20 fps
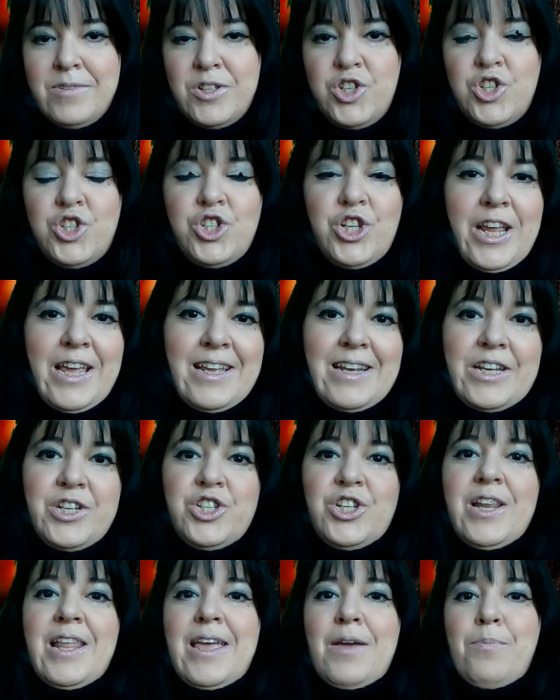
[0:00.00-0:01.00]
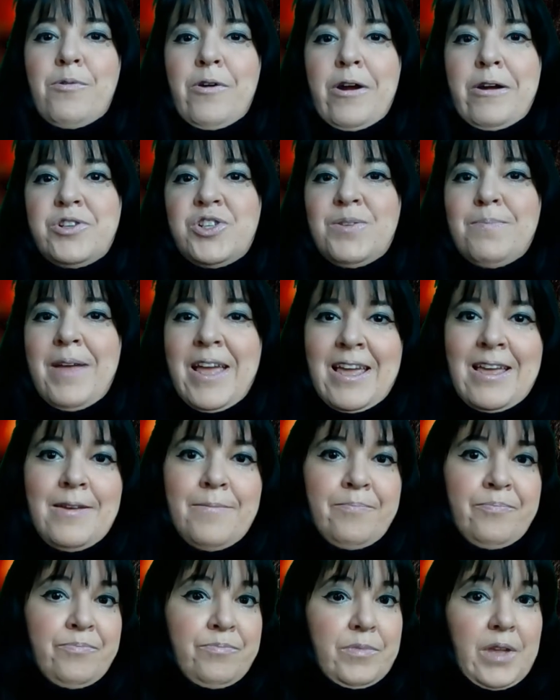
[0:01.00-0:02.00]
She initially approached
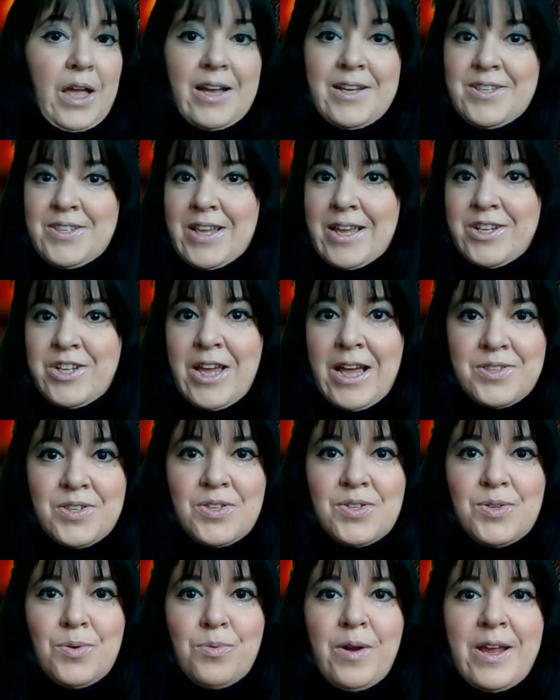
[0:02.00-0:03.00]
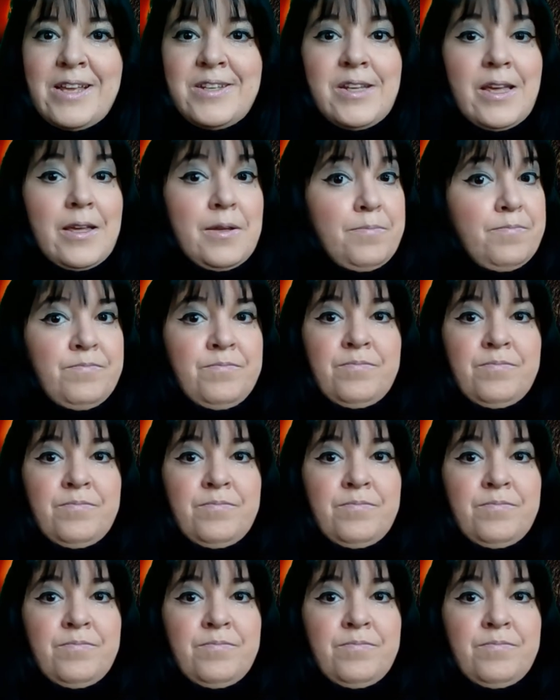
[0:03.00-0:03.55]
me. I said yes as a reader.